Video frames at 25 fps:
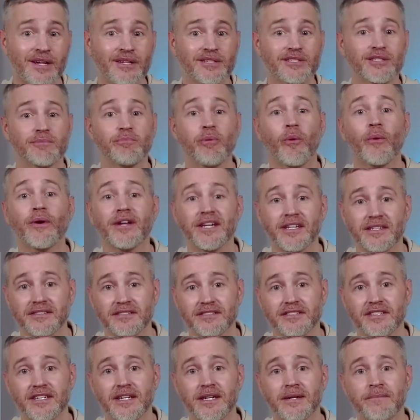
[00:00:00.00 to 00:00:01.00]
The point
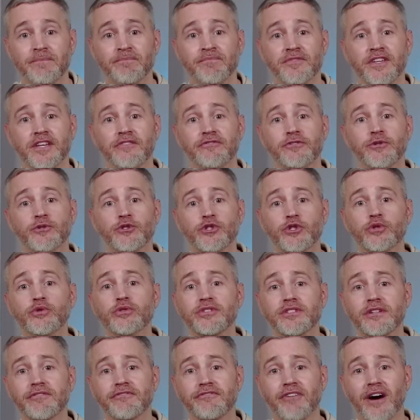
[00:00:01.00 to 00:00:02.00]
is, if you
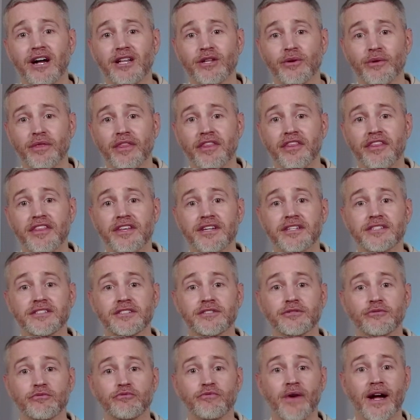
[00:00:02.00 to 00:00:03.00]
choose to follow
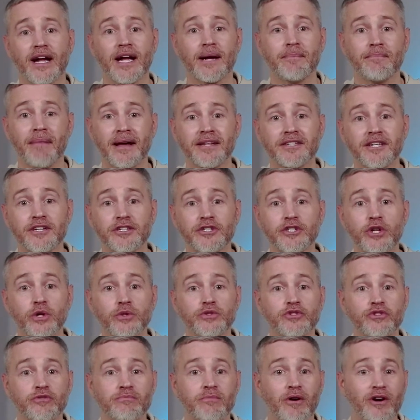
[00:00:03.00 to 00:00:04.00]
this recommended
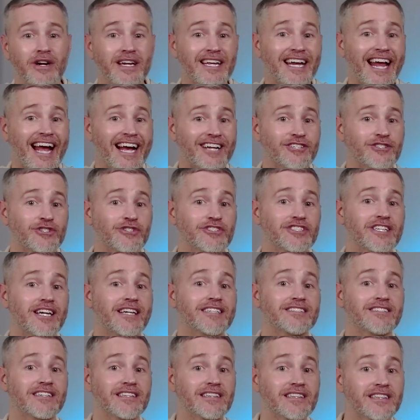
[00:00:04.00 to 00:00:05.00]
go-to-market
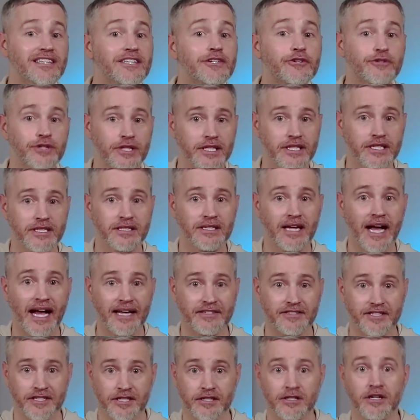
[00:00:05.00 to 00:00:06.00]
exercise literally,
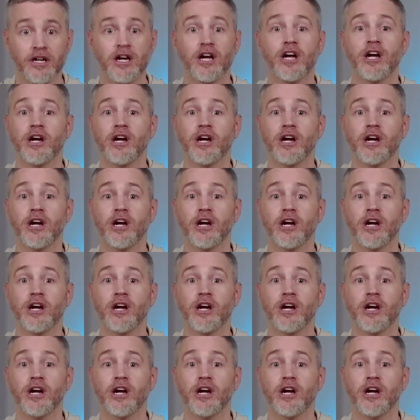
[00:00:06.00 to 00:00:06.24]
as in